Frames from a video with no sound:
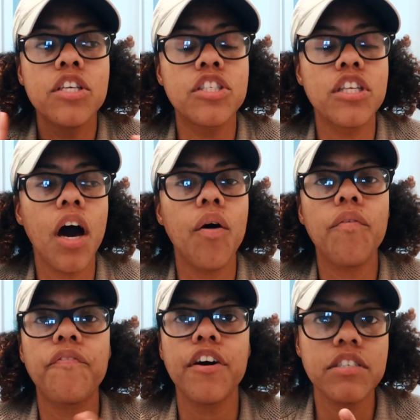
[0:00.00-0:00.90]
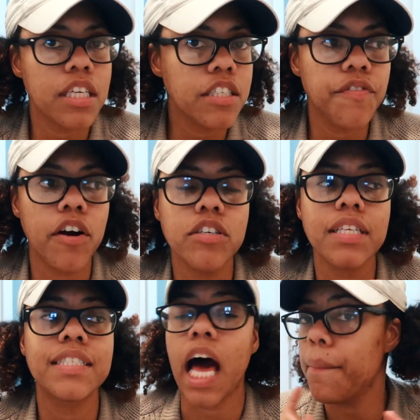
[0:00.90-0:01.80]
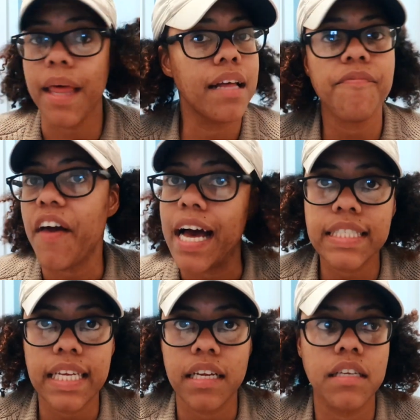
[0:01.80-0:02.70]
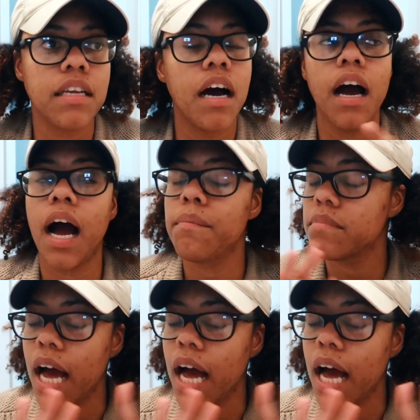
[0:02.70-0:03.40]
So first things first is I'm not fasting. I'm